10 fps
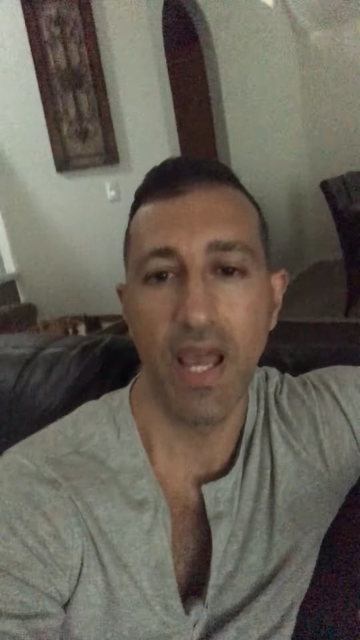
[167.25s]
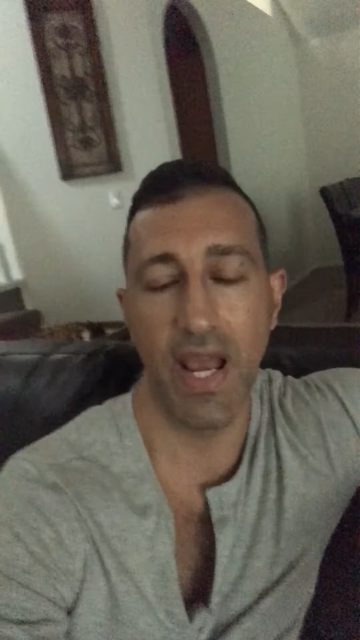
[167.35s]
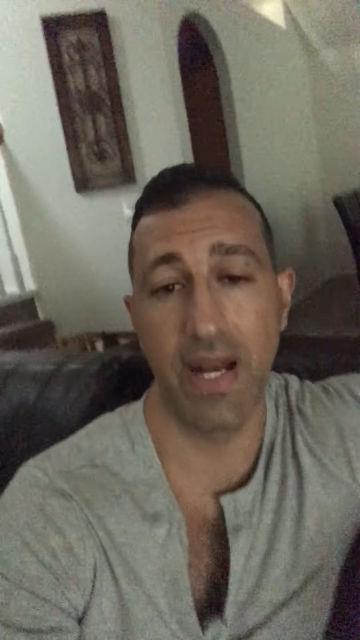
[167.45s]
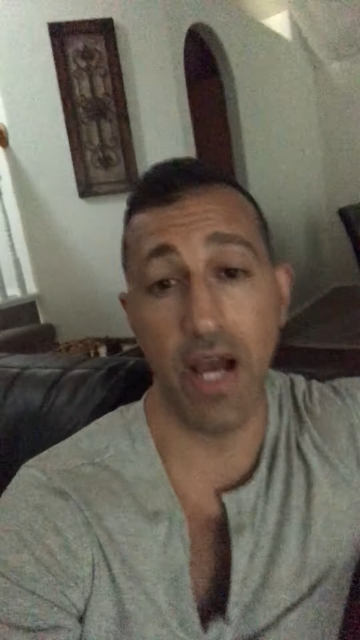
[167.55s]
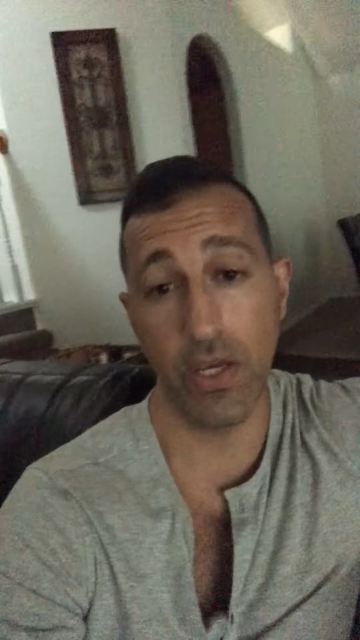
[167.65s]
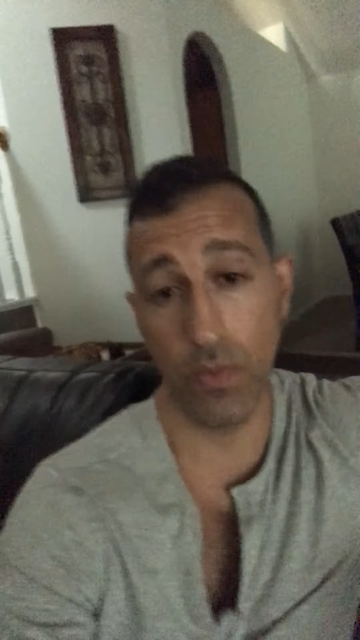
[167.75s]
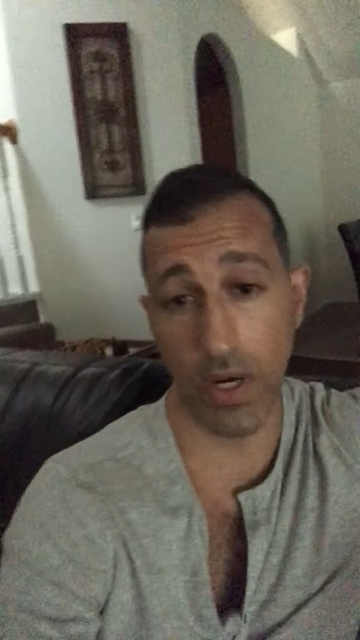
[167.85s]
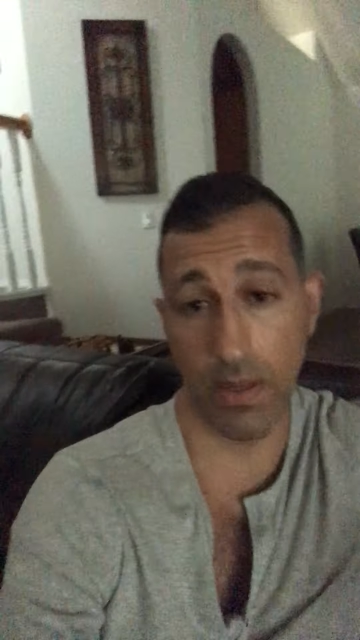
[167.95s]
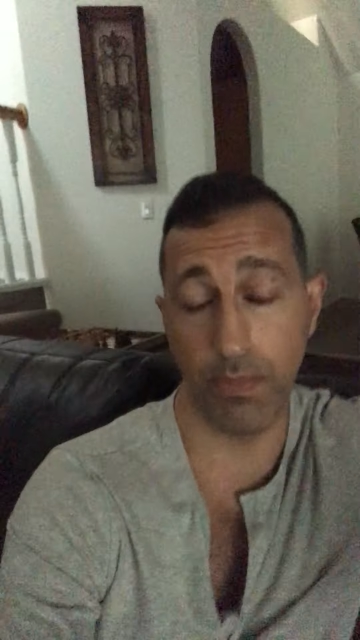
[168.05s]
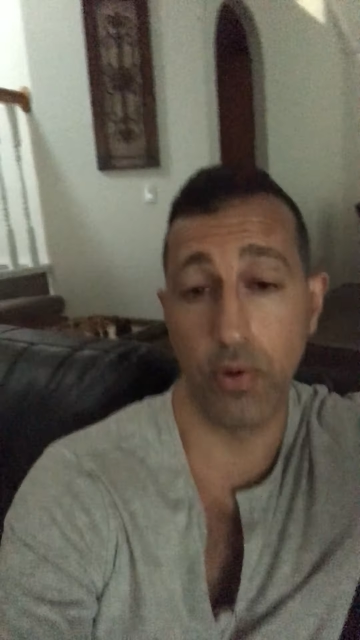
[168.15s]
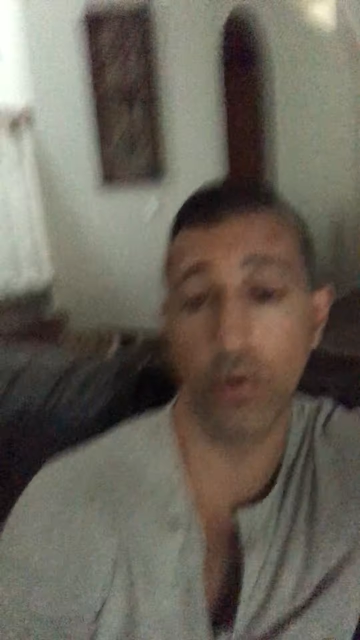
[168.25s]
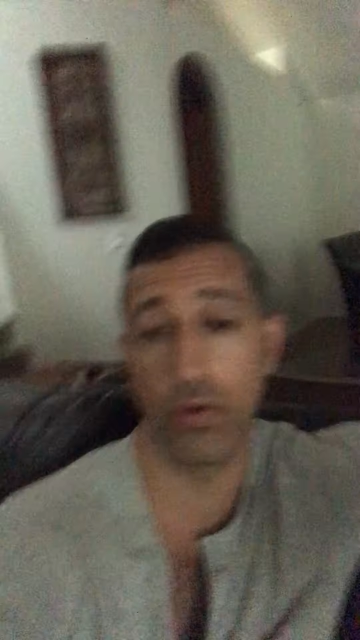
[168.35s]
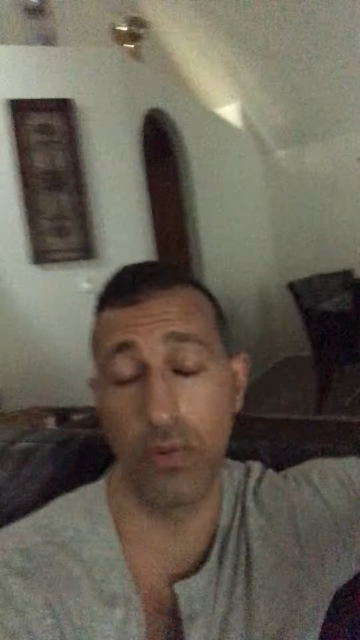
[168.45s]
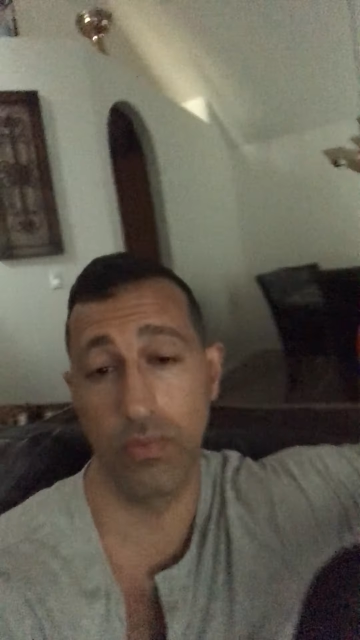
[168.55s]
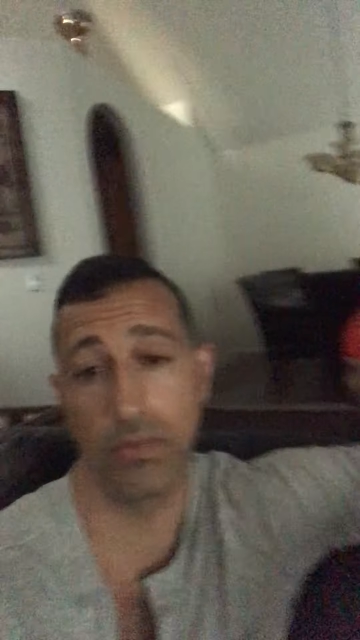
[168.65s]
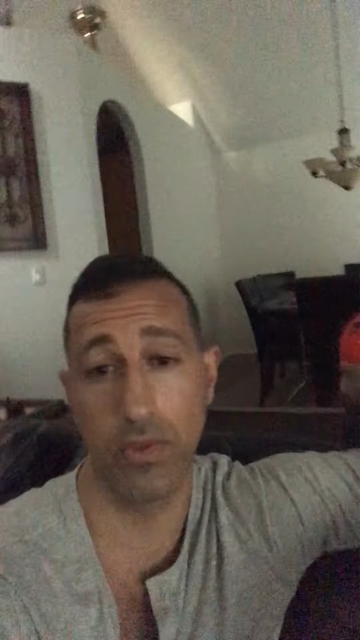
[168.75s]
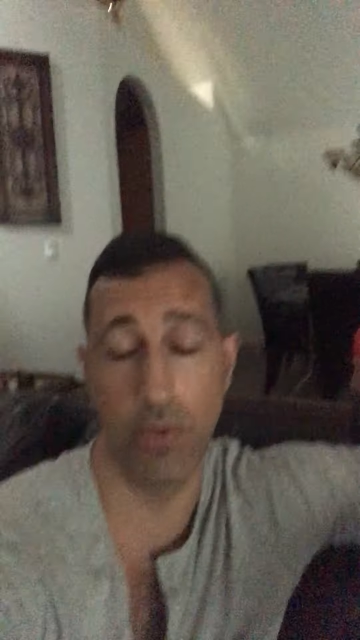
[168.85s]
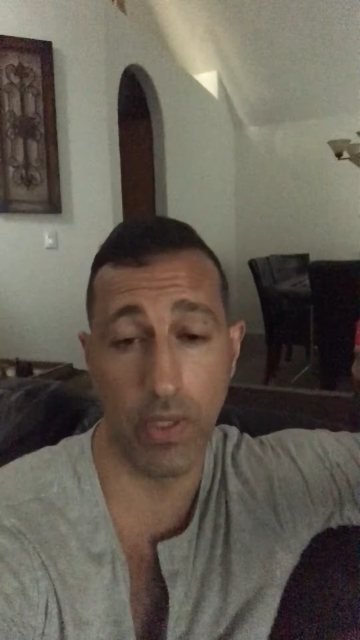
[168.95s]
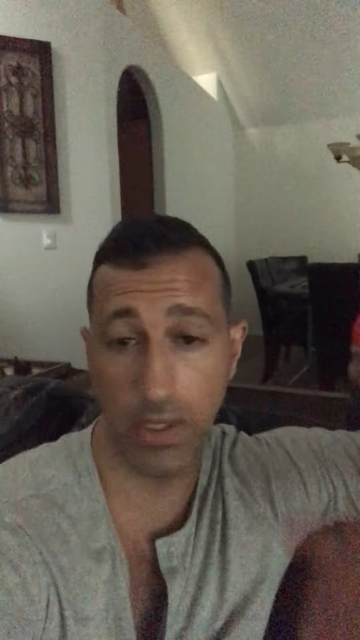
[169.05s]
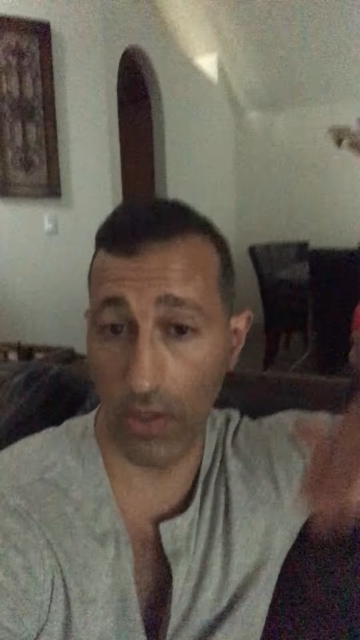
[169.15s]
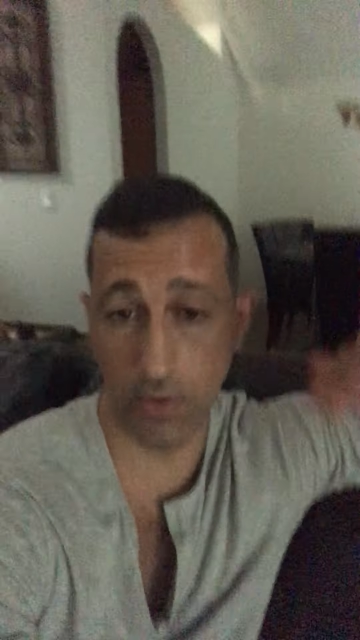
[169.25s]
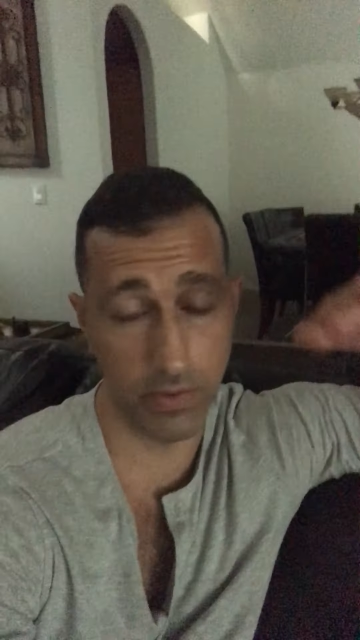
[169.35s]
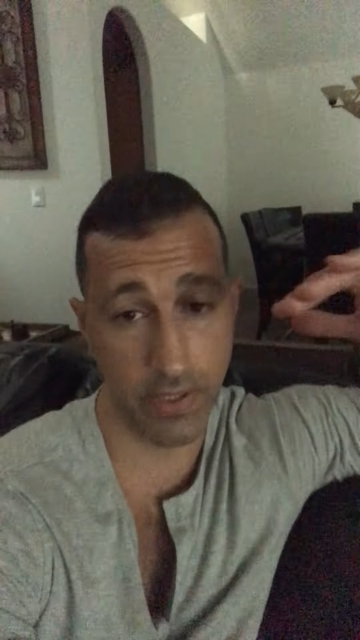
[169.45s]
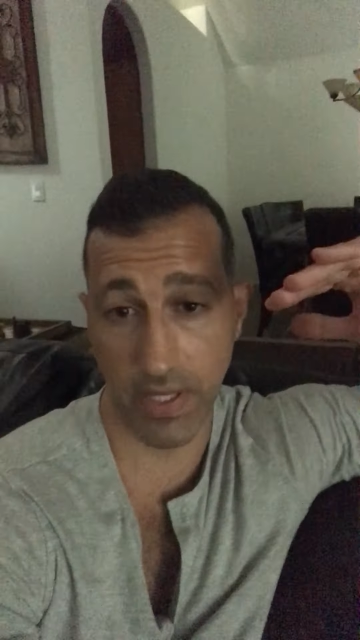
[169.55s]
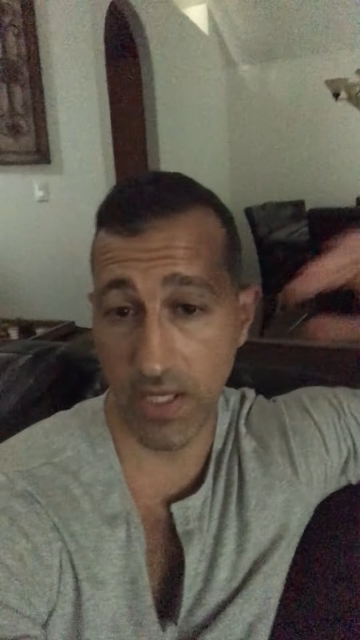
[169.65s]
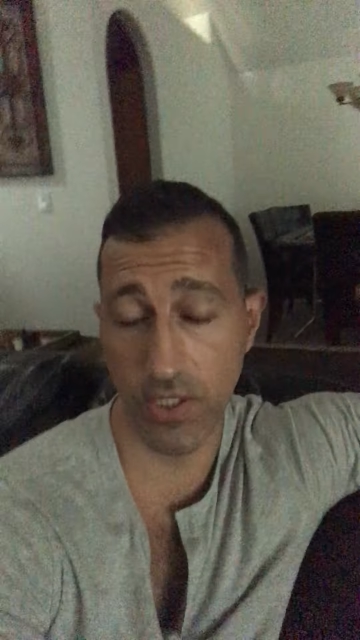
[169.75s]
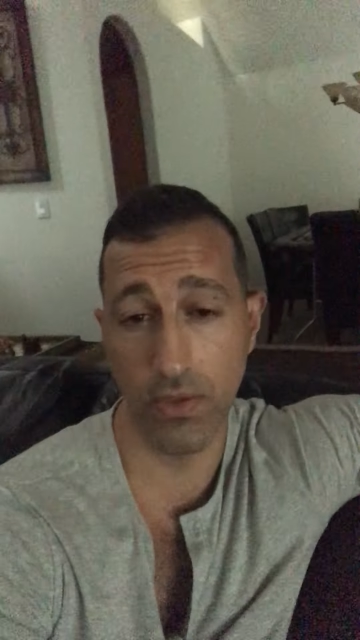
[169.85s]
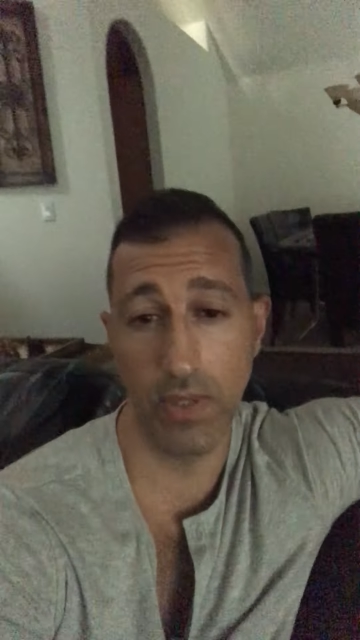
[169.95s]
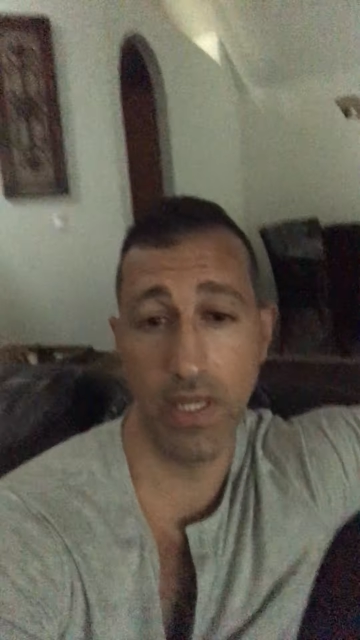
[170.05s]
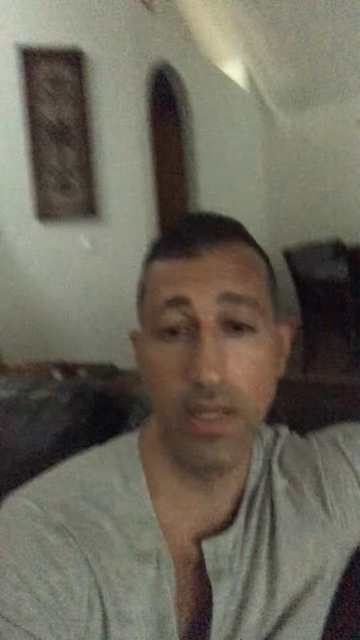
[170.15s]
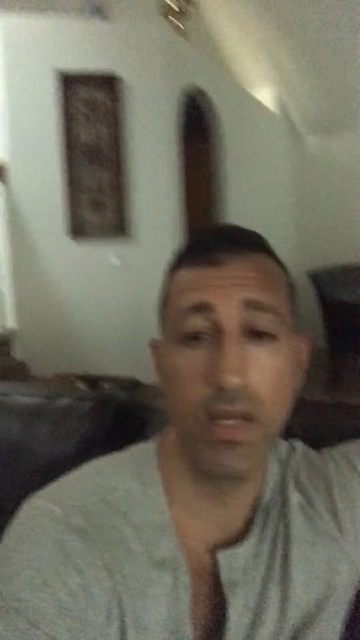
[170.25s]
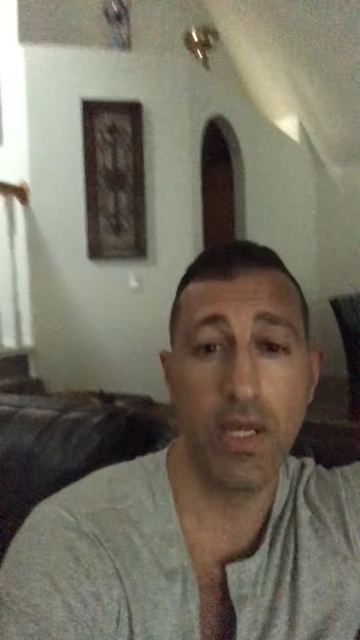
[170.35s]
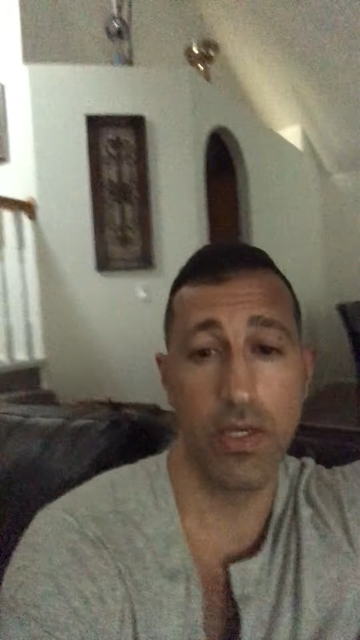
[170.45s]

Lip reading: and now you want to go to the history,